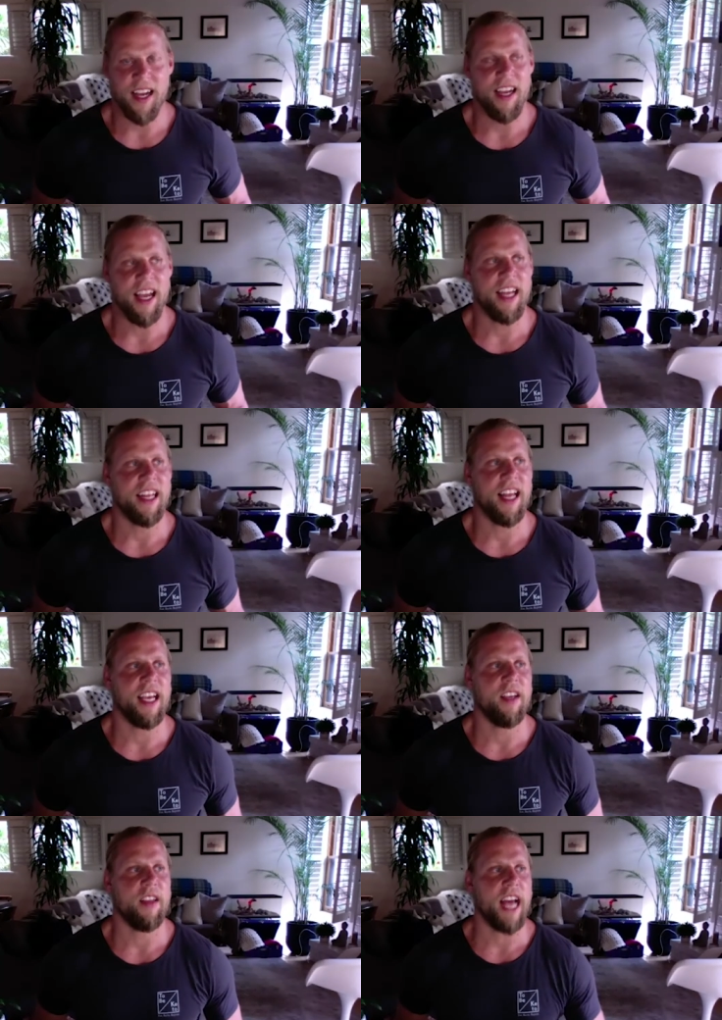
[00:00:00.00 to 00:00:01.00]
and
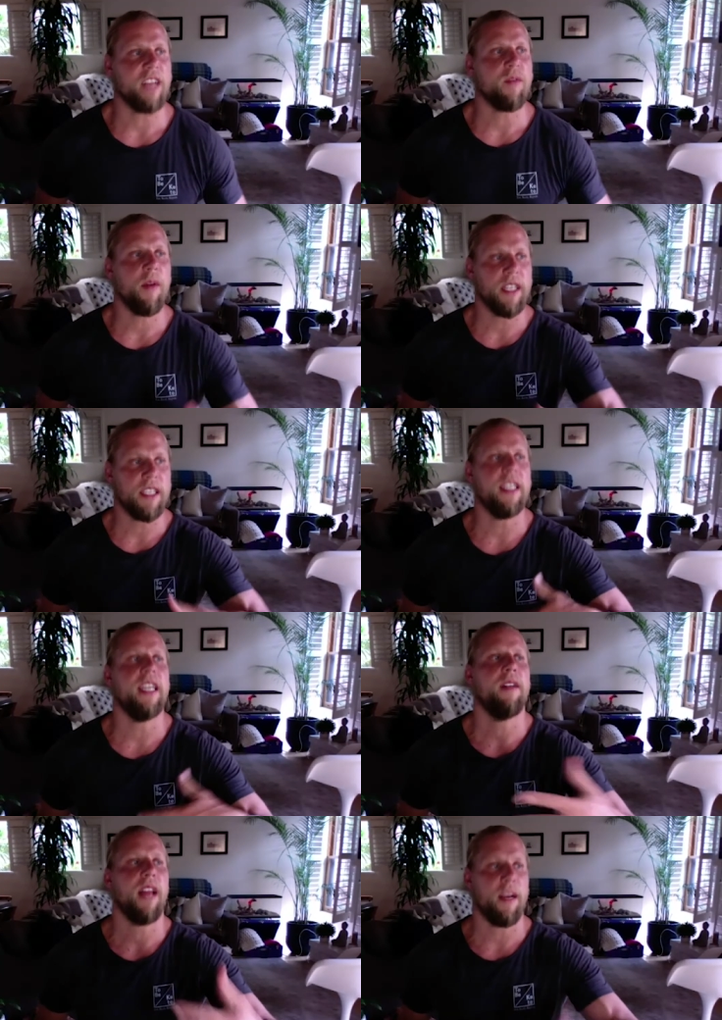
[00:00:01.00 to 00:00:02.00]
like that's why we just
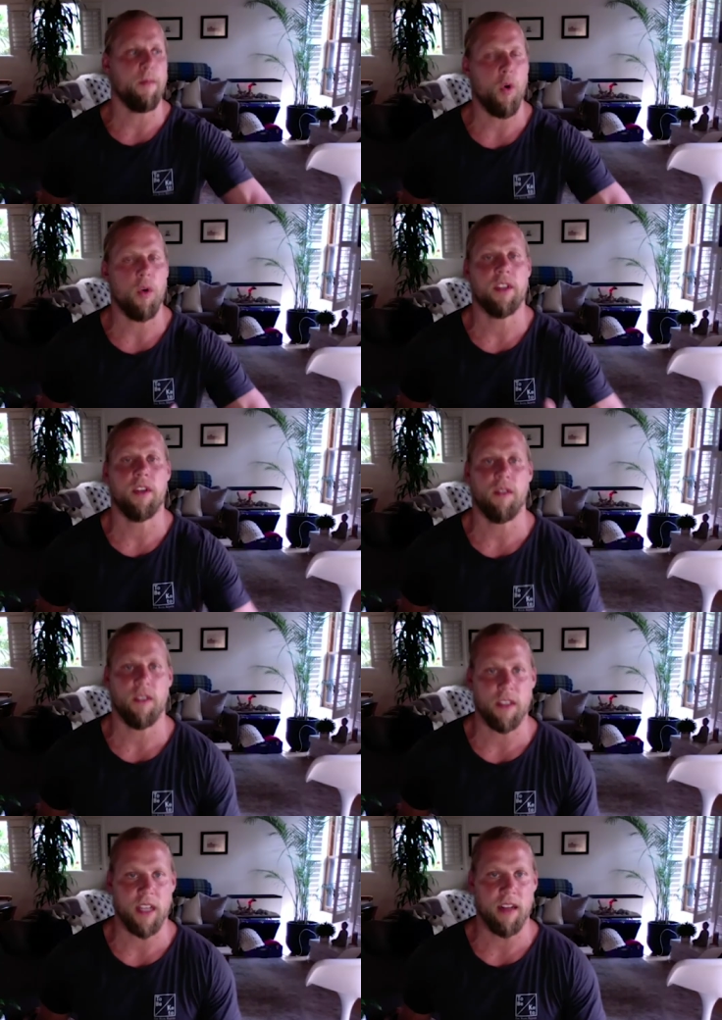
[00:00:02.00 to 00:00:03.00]
need like more
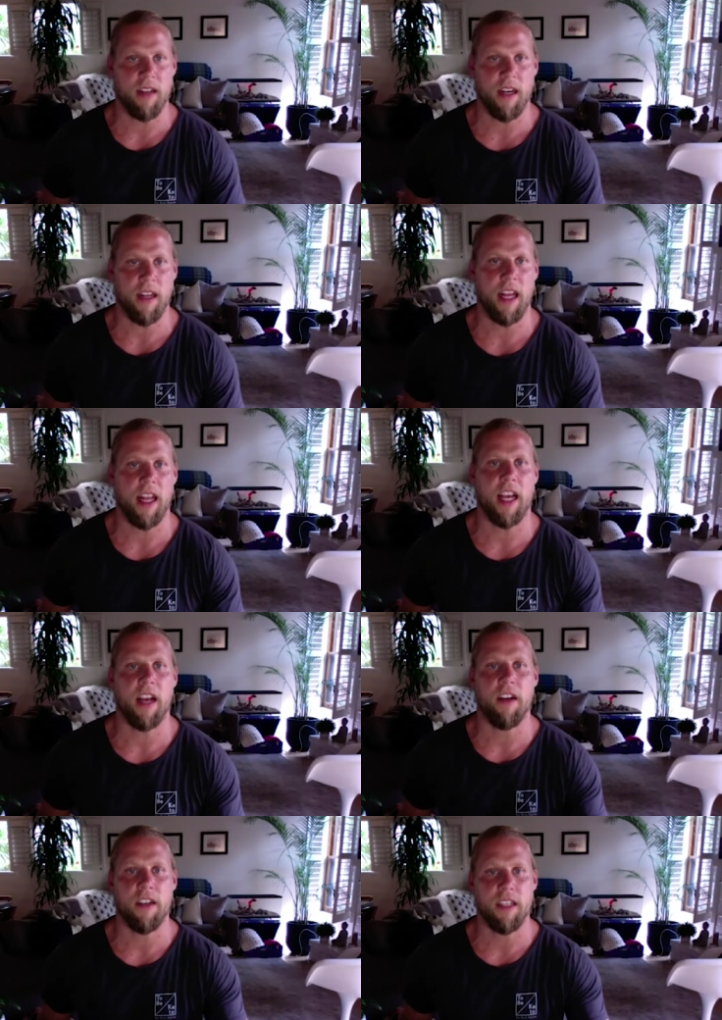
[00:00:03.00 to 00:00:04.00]
soldiers out there that like
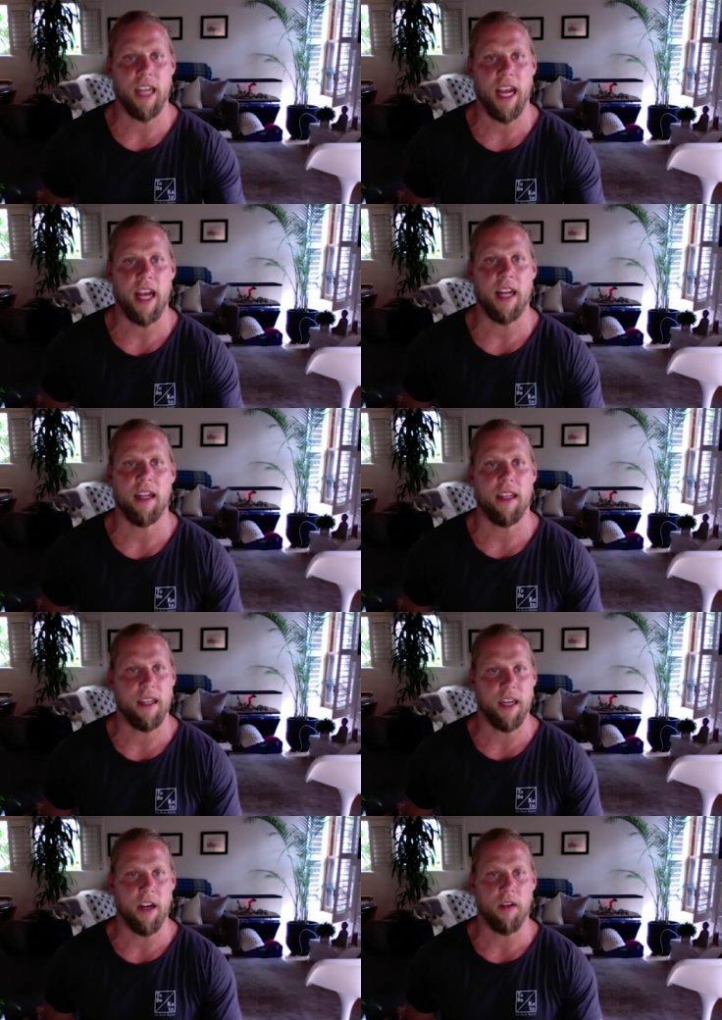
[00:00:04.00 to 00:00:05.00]
understand
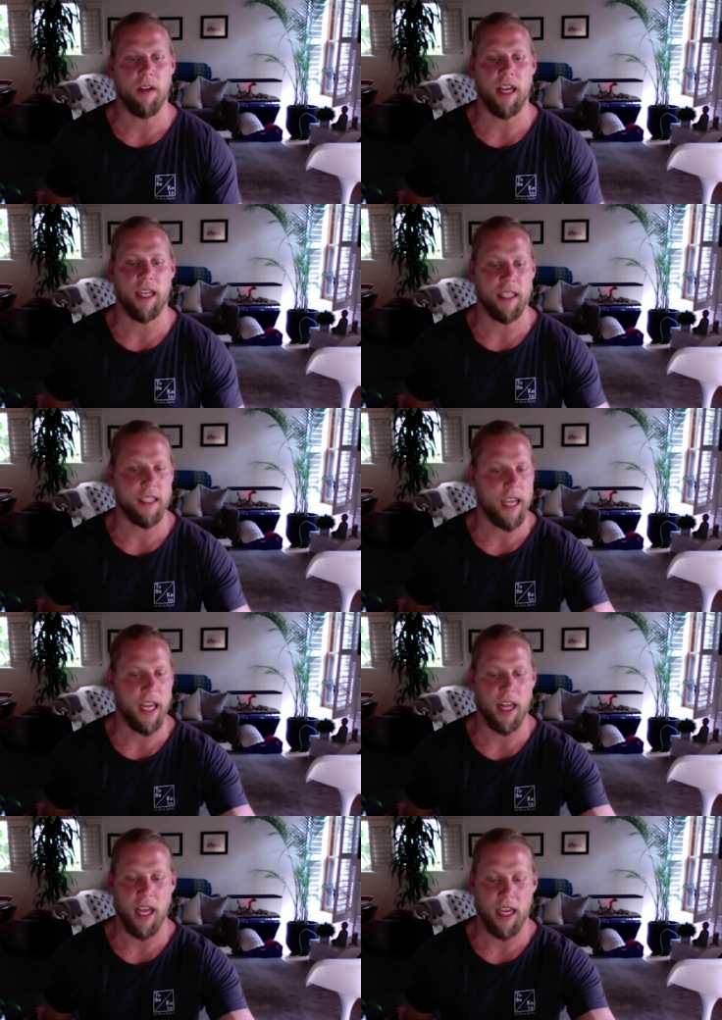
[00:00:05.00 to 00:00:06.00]
you know like to
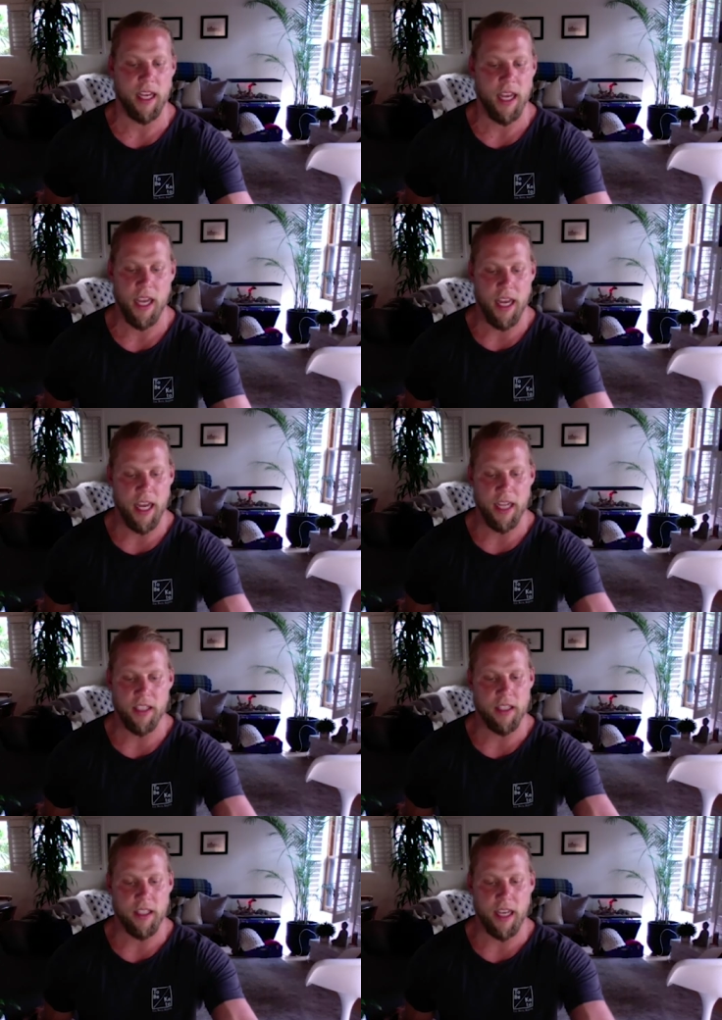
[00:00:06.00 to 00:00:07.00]
say like
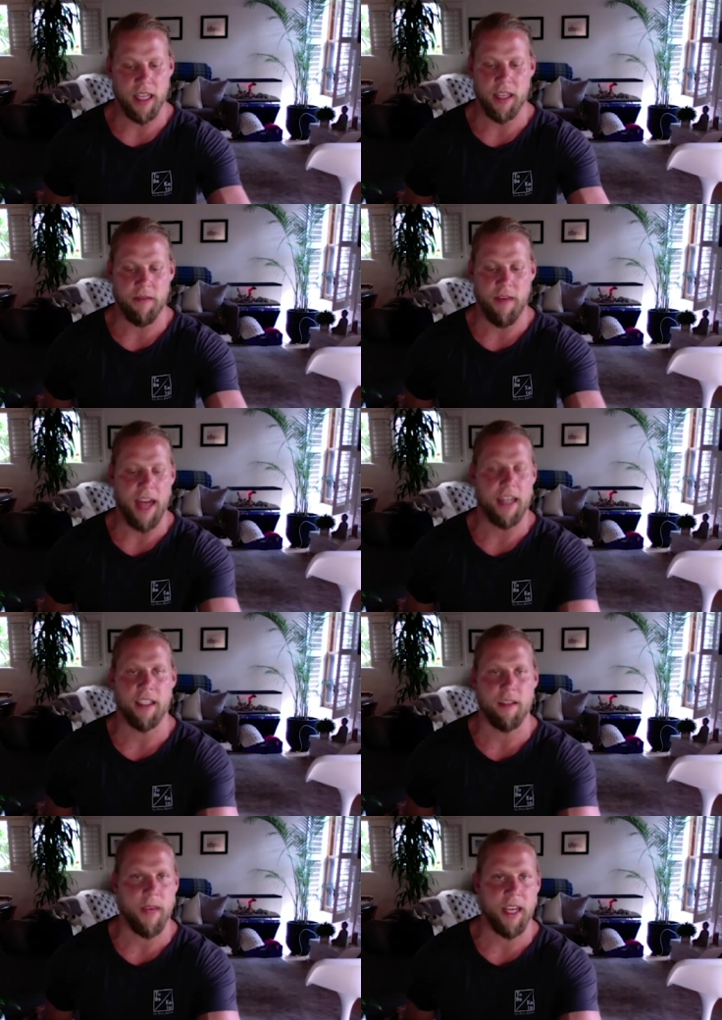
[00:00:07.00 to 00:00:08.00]
it's like fat
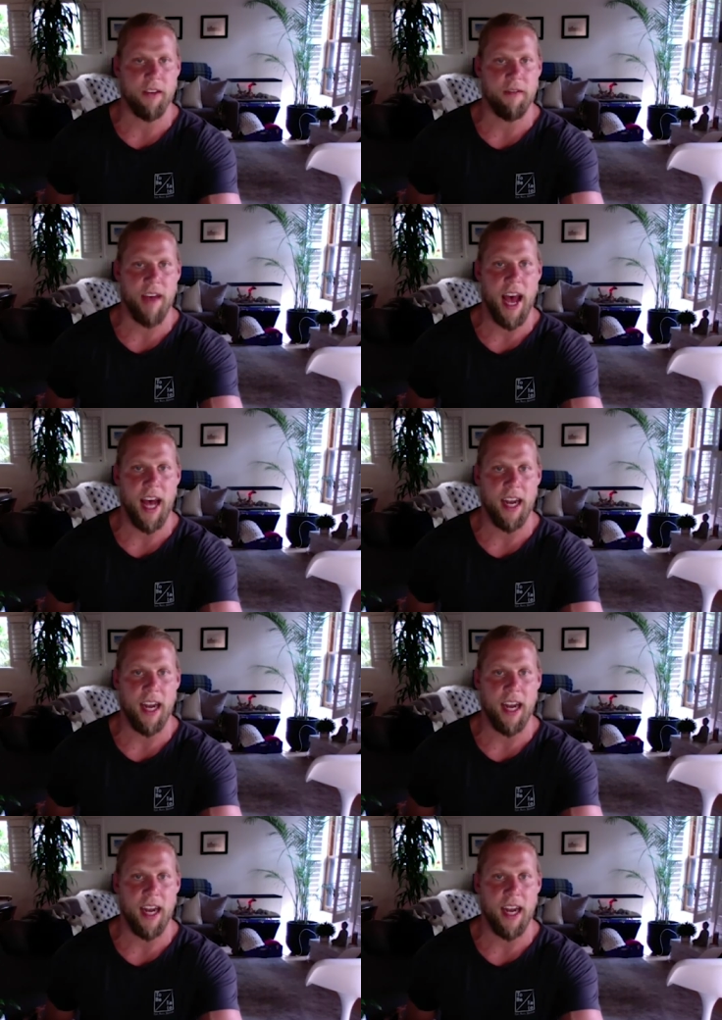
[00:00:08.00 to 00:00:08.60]
doesn't make you fat